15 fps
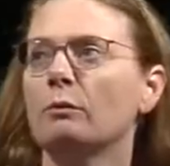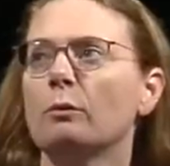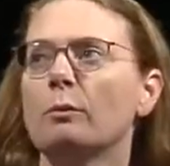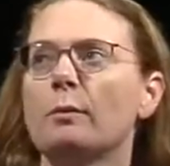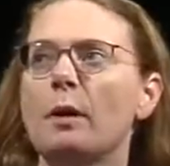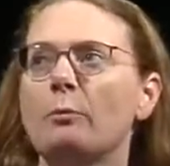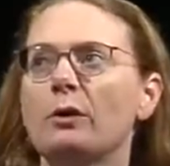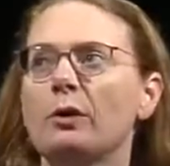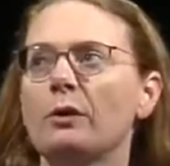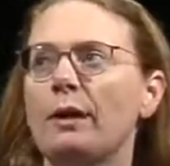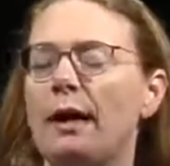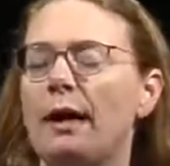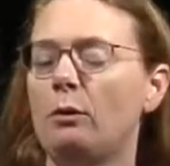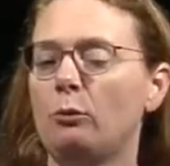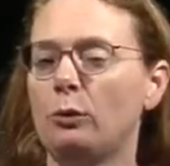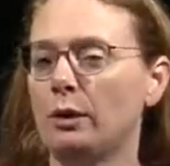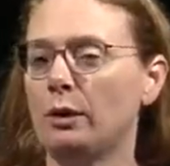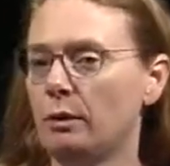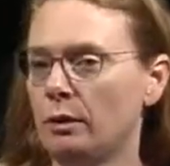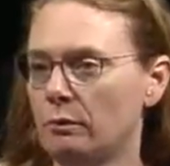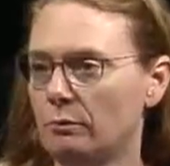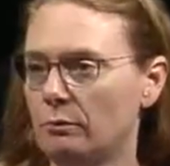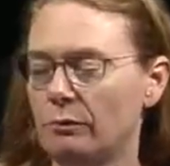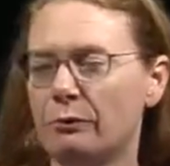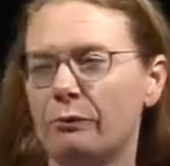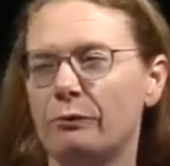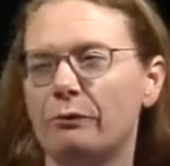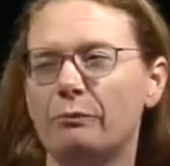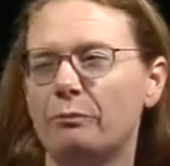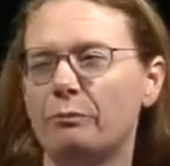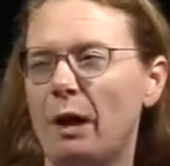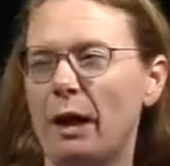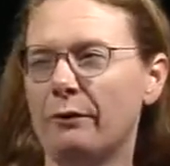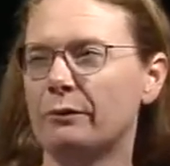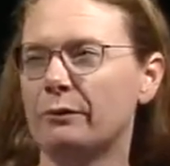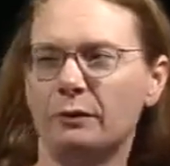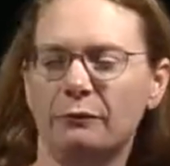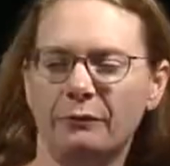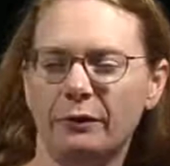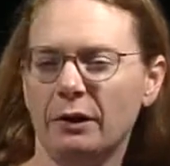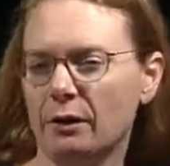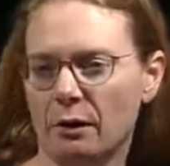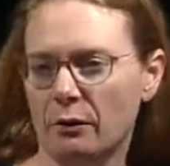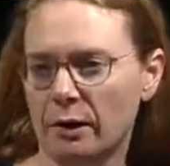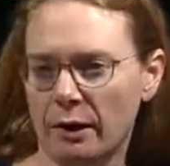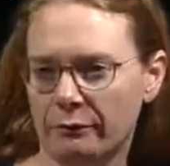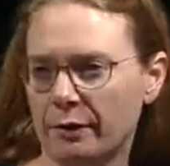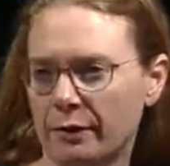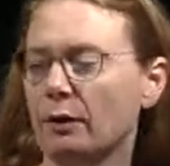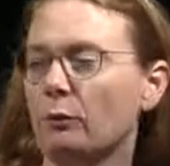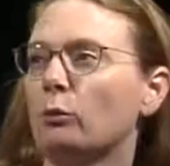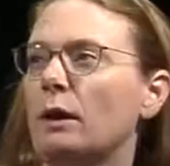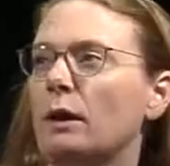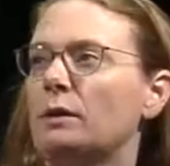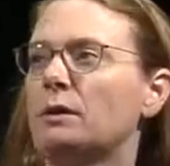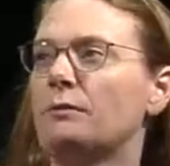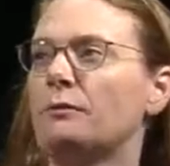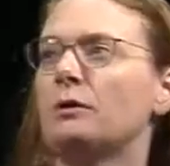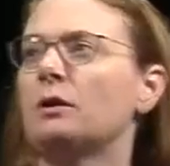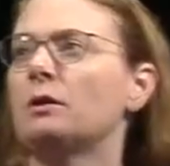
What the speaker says: remember that we have to figure out everything relative to